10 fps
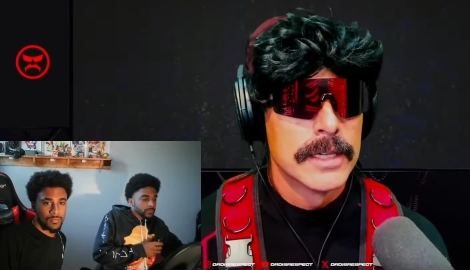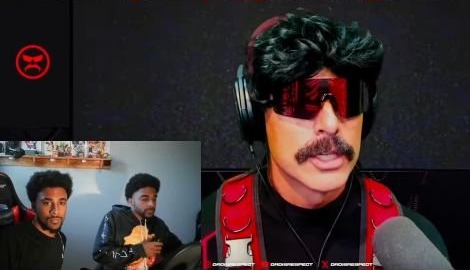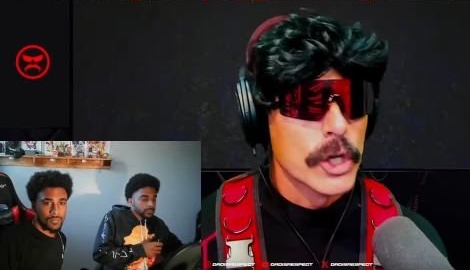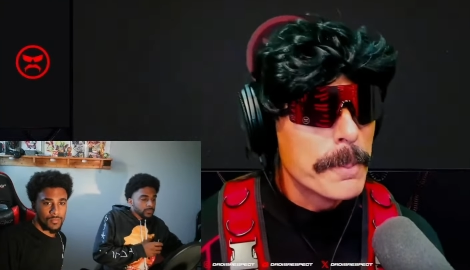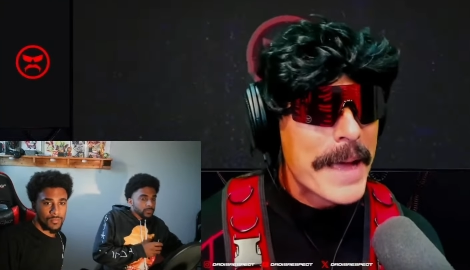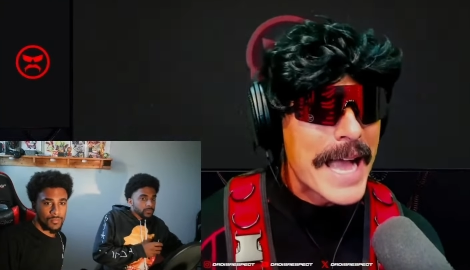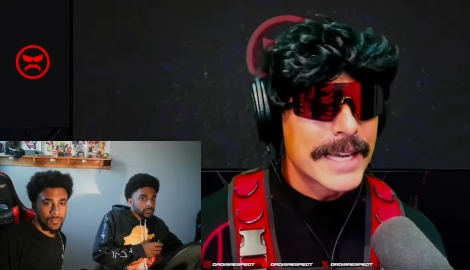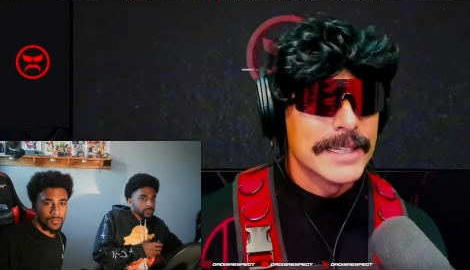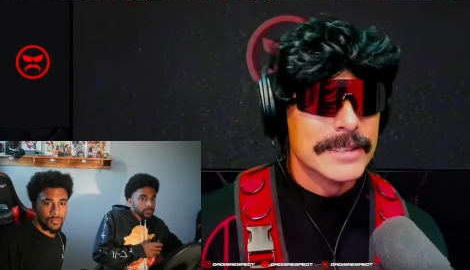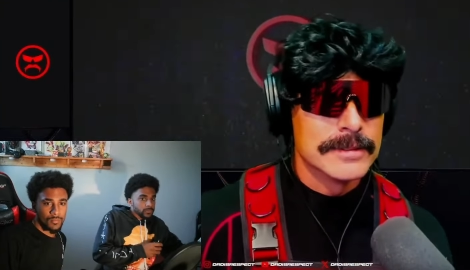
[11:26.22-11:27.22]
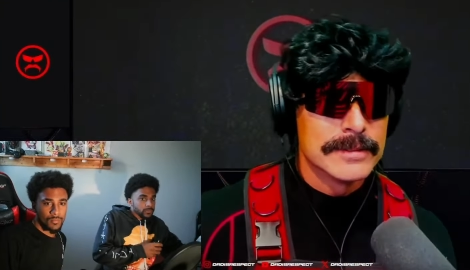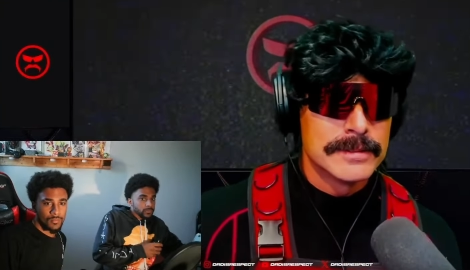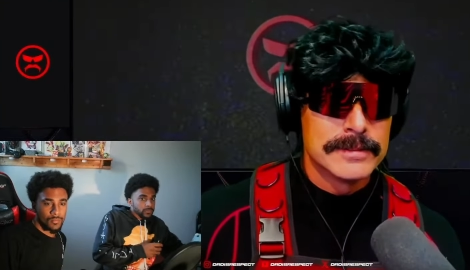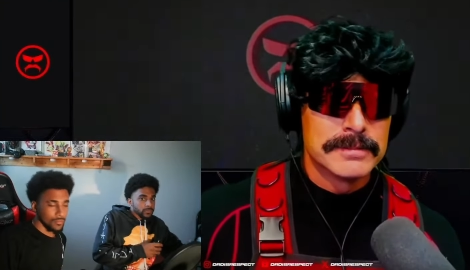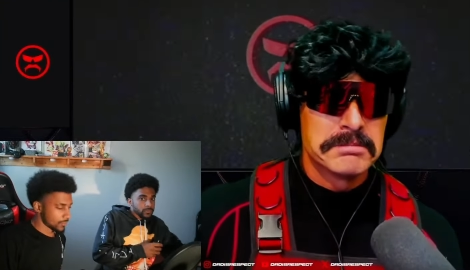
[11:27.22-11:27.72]
Speaker 1: Go back and
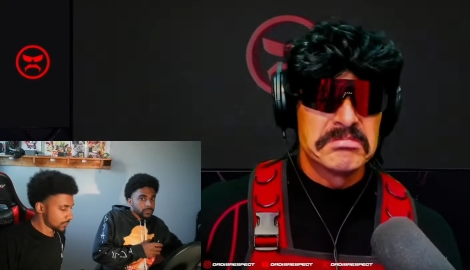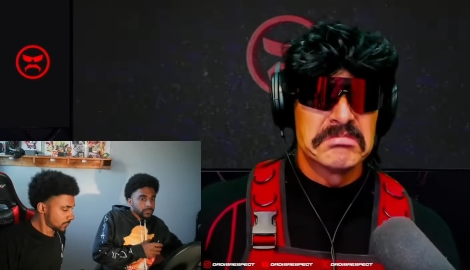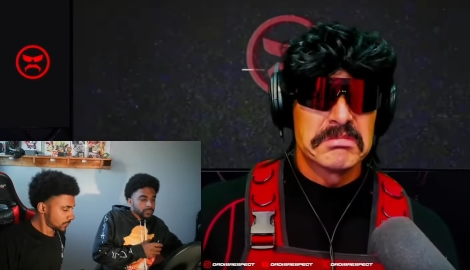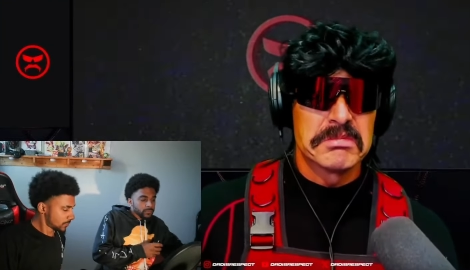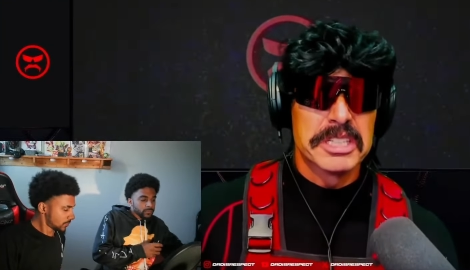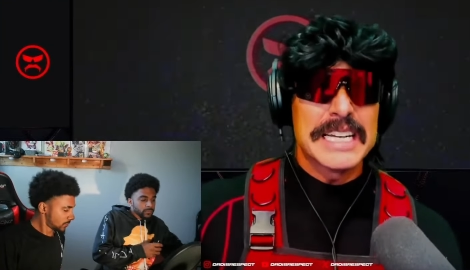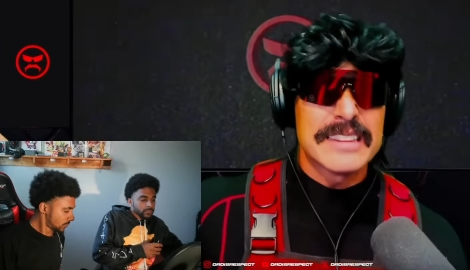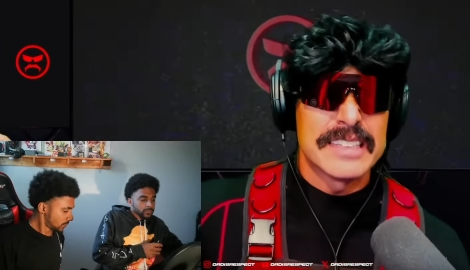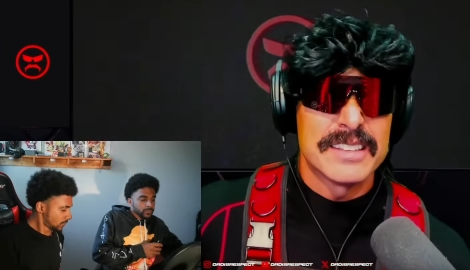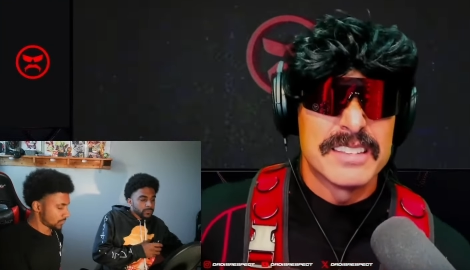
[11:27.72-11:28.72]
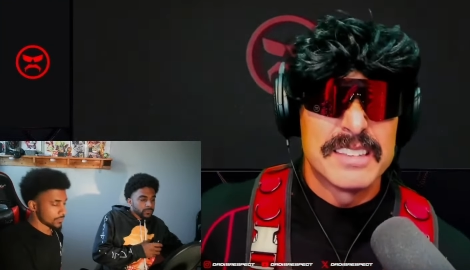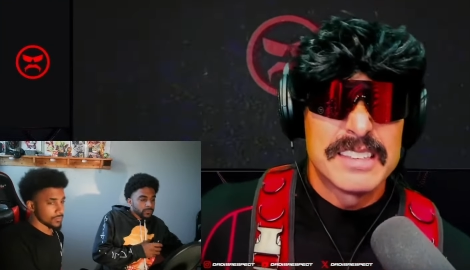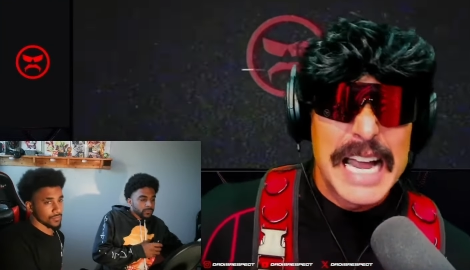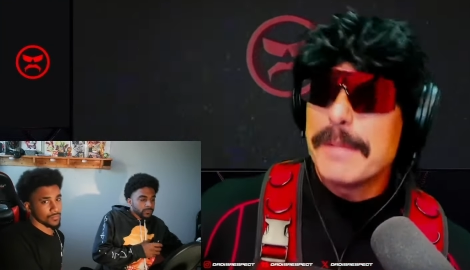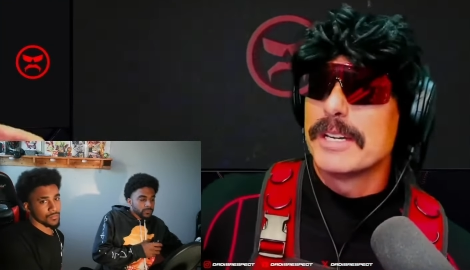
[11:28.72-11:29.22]
look at the
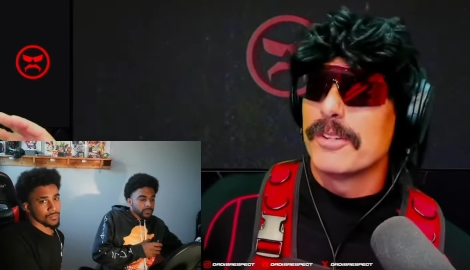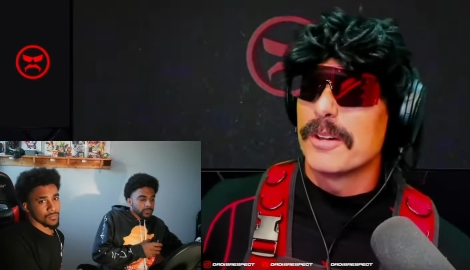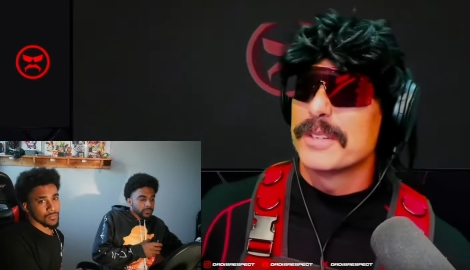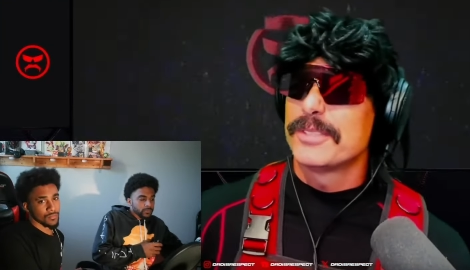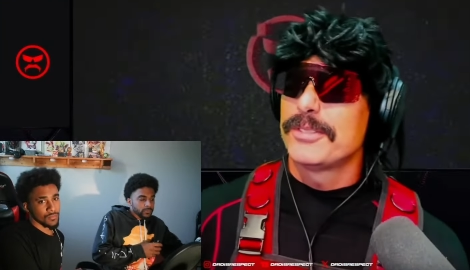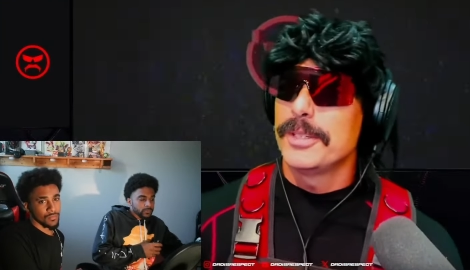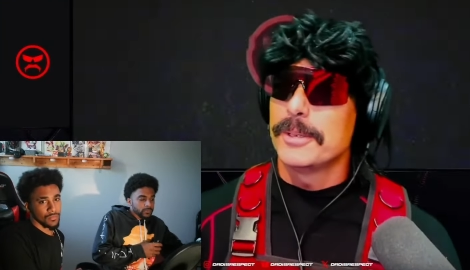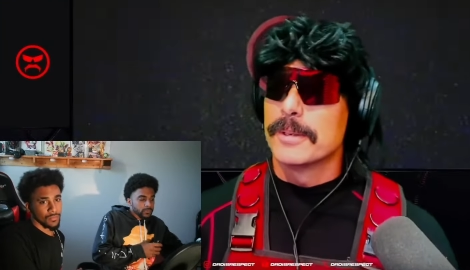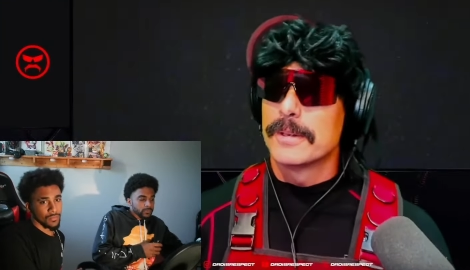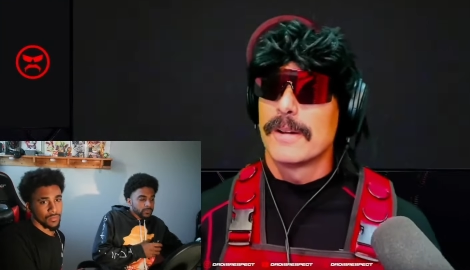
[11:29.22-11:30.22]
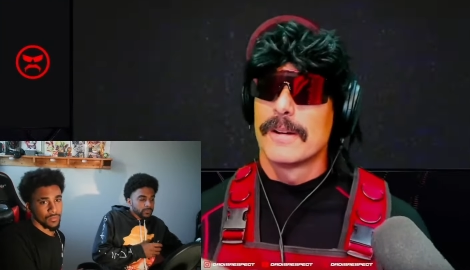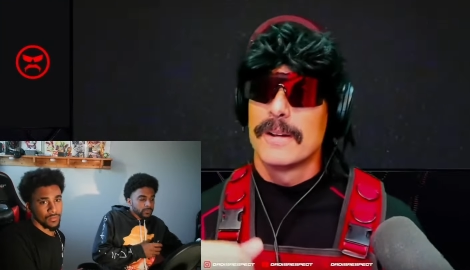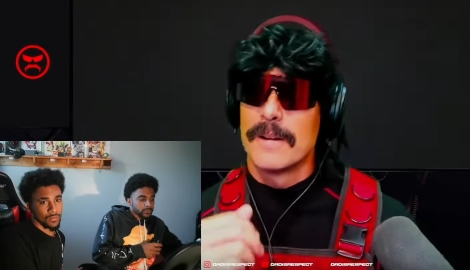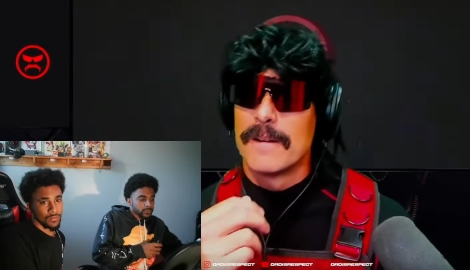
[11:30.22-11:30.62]
timing of all this, too. Huh.